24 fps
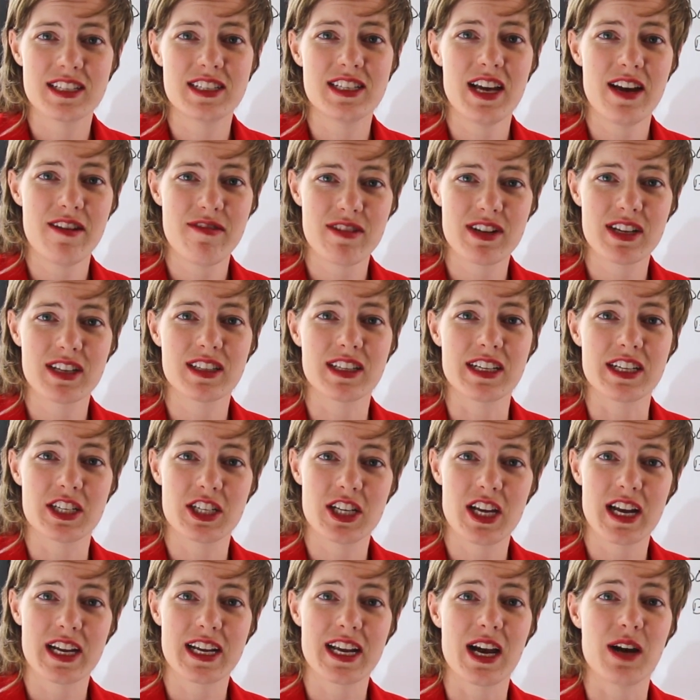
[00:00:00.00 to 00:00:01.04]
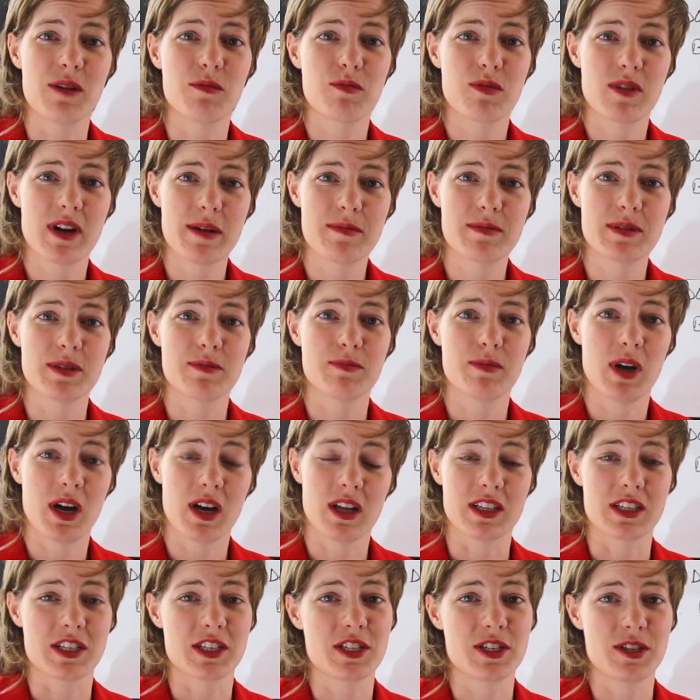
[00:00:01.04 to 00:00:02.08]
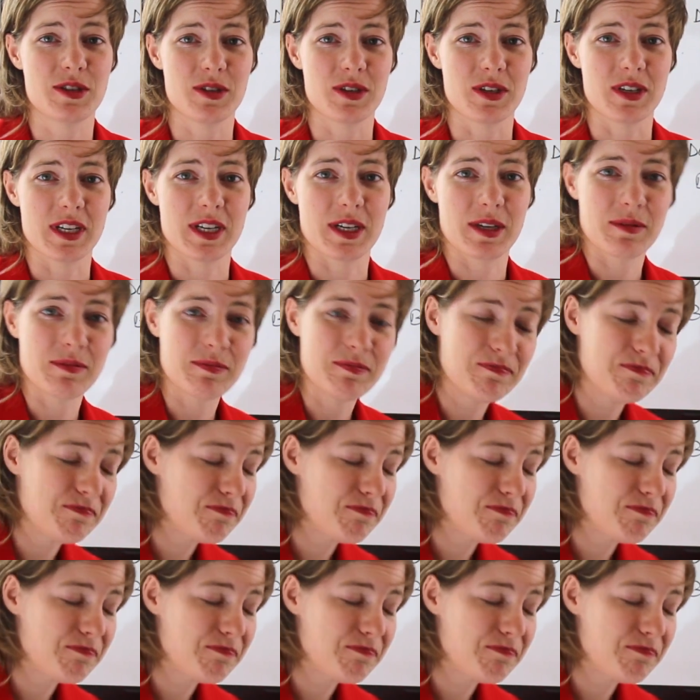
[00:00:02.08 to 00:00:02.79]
definitely check out Prepped and Polished Tutoring.